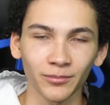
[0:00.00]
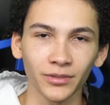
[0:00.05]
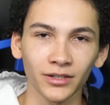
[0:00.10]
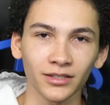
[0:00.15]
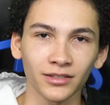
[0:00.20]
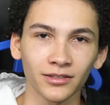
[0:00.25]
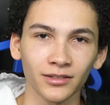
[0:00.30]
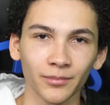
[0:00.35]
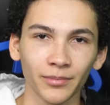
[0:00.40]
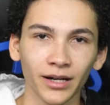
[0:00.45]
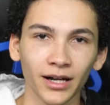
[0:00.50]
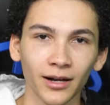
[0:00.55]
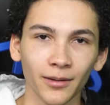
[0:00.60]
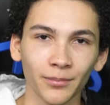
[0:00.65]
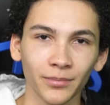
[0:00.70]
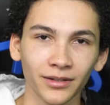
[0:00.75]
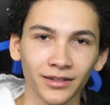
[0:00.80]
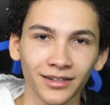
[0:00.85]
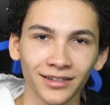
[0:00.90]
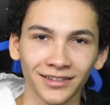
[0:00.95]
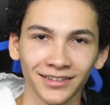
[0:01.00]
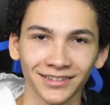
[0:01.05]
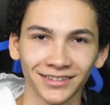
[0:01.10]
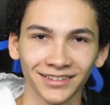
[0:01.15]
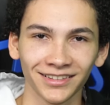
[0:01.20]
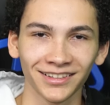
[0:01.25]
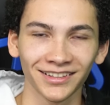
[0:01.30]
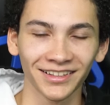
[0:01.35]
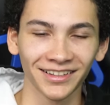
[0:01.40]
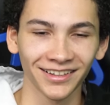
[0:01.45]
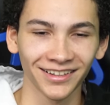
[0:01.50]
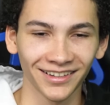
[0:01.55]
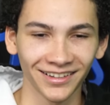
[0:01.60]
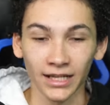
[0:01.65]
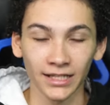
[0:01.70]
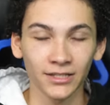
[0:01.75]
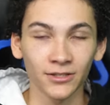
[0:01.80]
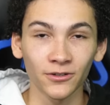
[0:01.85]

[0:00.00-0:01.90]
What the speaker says: $5 a pop. I